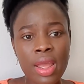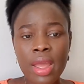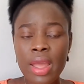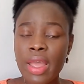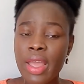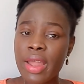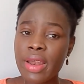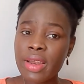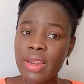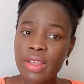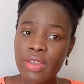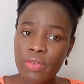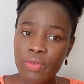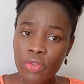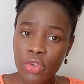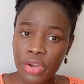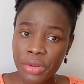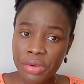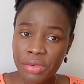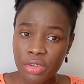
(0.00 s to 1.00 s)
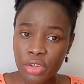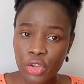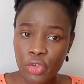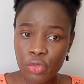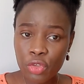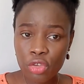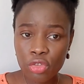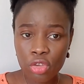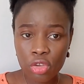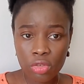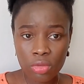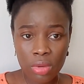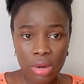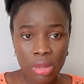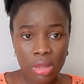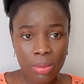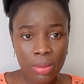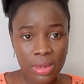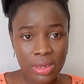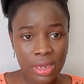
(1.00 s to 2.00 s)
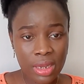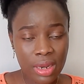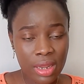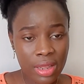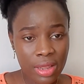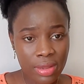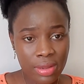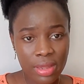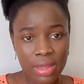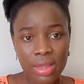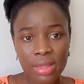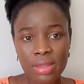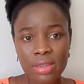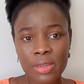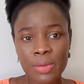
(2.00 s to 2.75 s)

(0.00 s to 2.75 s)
And if for any reason you've not subscribed to my channel yet,